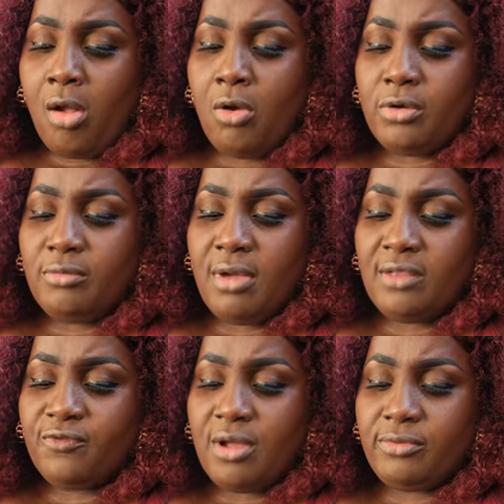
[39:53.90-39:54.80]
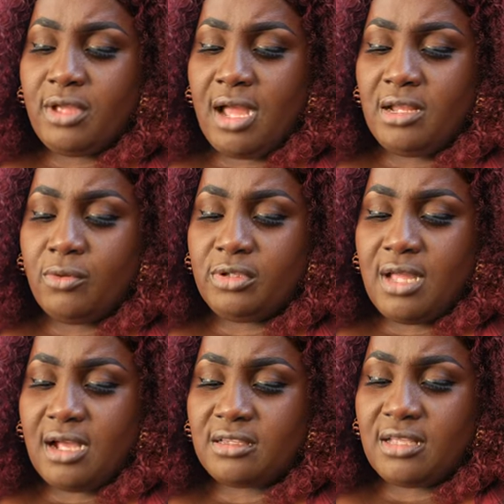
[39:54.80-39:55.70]
how the man, the Hollywood
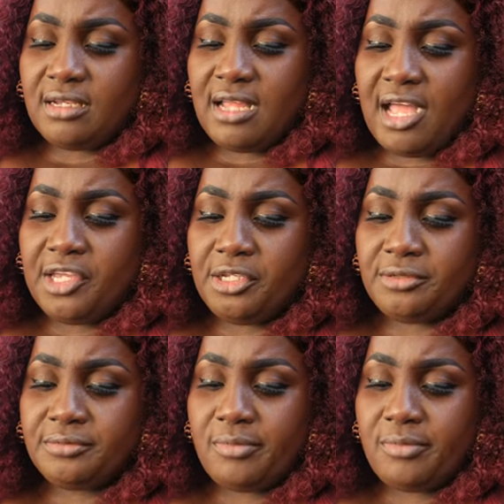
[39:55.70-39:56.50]
actor died.